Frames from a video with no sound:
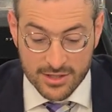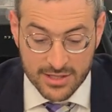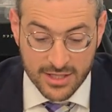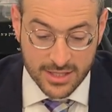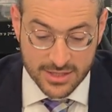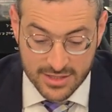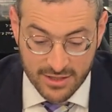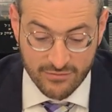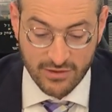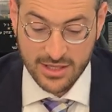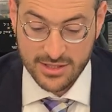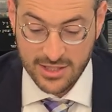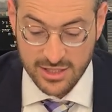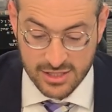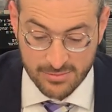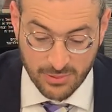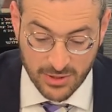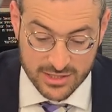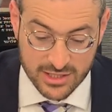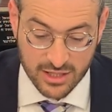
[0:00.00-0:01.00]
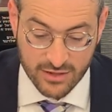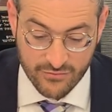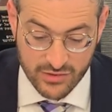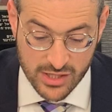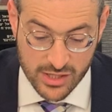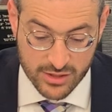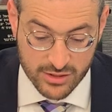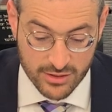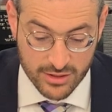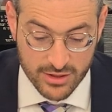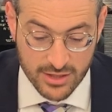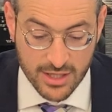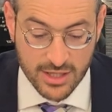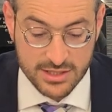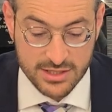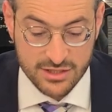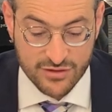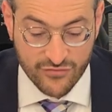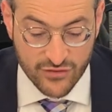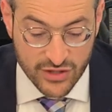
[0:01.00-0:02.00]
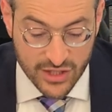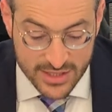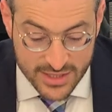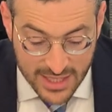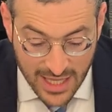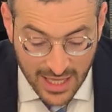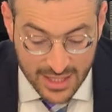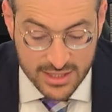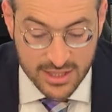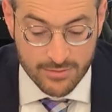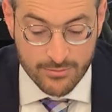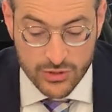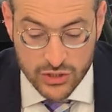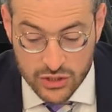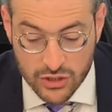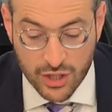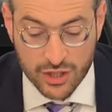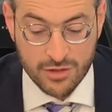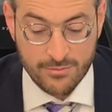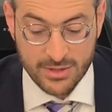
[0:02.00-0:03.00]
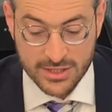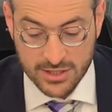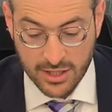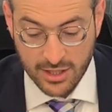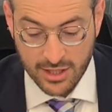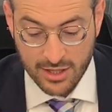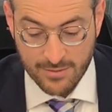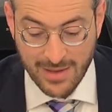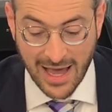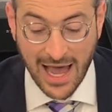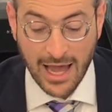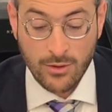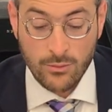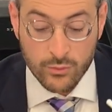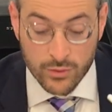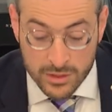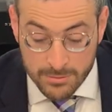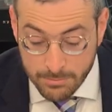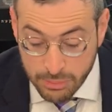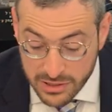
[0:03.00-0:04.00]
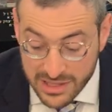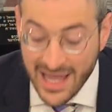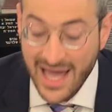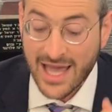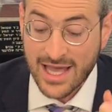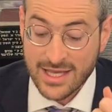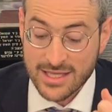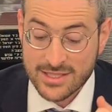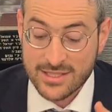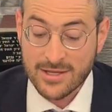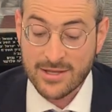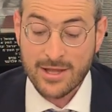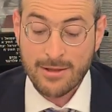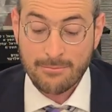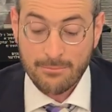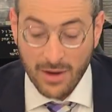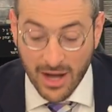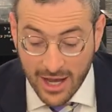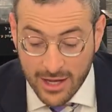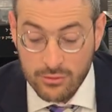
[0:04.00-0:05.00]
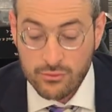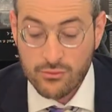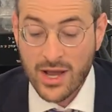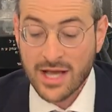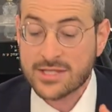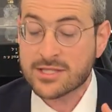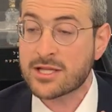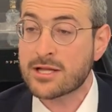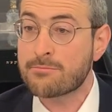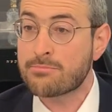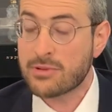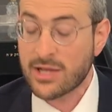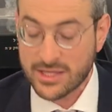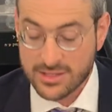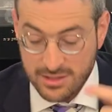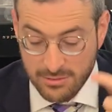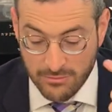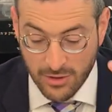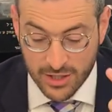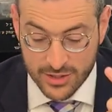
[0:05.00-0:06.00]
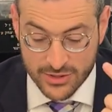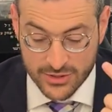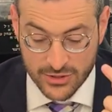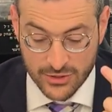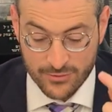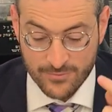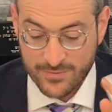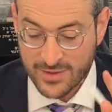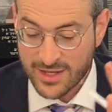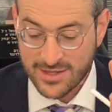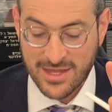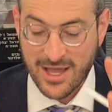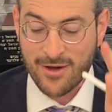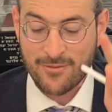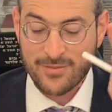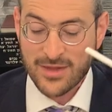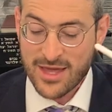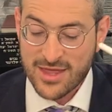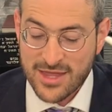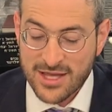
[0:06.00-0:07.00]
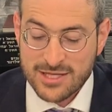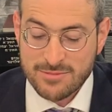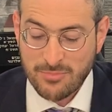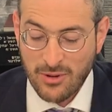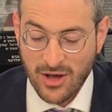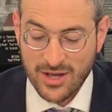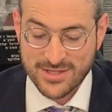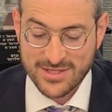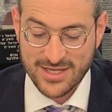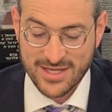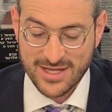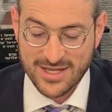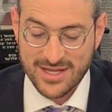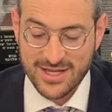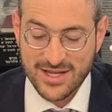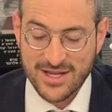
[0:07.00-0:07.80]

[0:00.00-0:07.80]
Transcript: Dichsev, like it says, the pasuk in Biyikr. It says, "V'nasati Mishkan b'seichem." I will place my resting place amongst you. Now, this pasuk